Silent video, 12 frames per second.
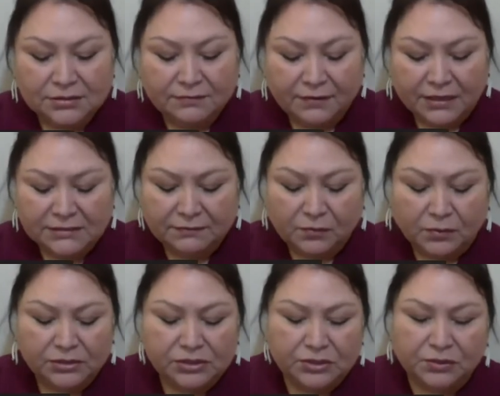So fast
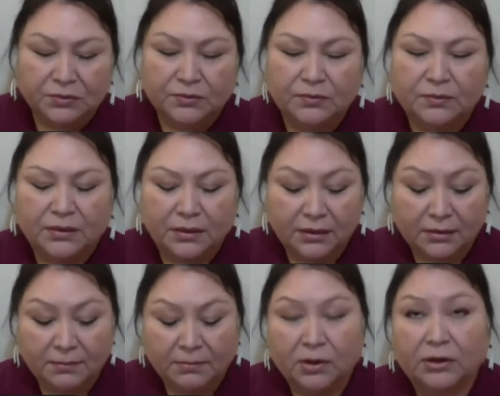forward to
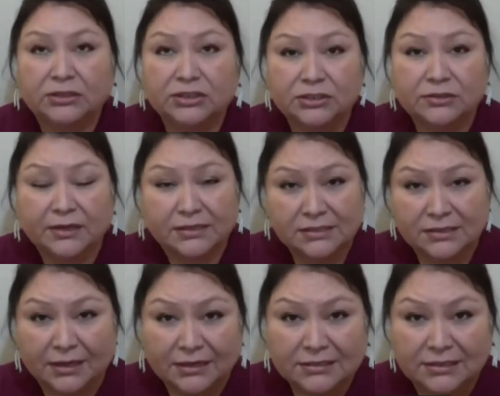March of
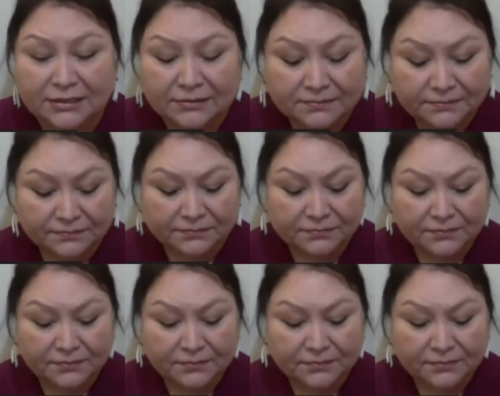2019,